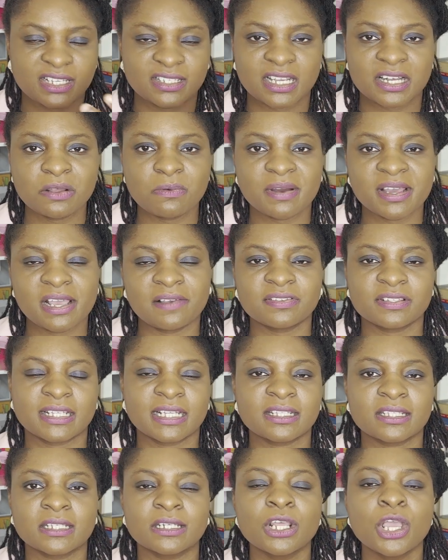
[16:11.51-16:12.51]
an EYF
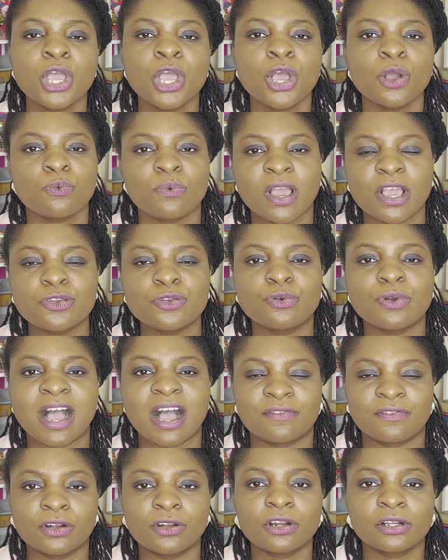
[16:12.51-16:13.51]
setting where you
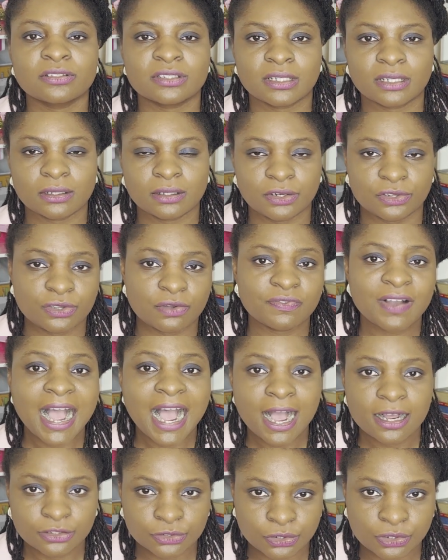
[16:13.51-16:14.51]
have a lot of
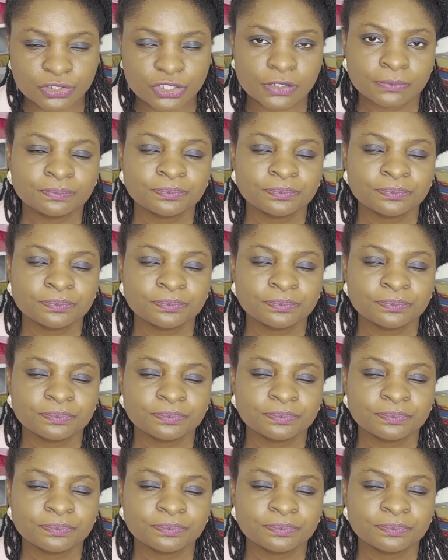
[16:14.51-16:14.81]
adults,